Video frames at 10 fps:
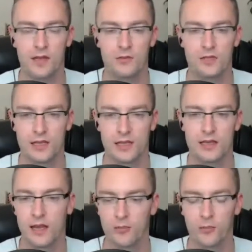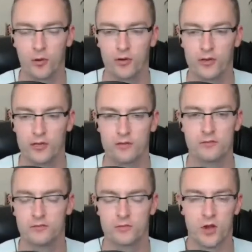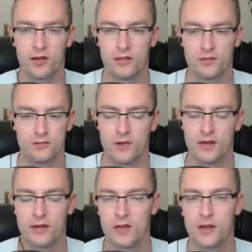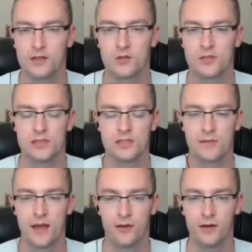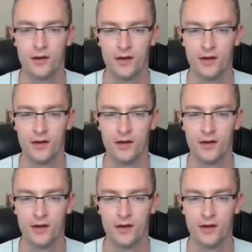he was like in an airport and he was writing an email to his list about,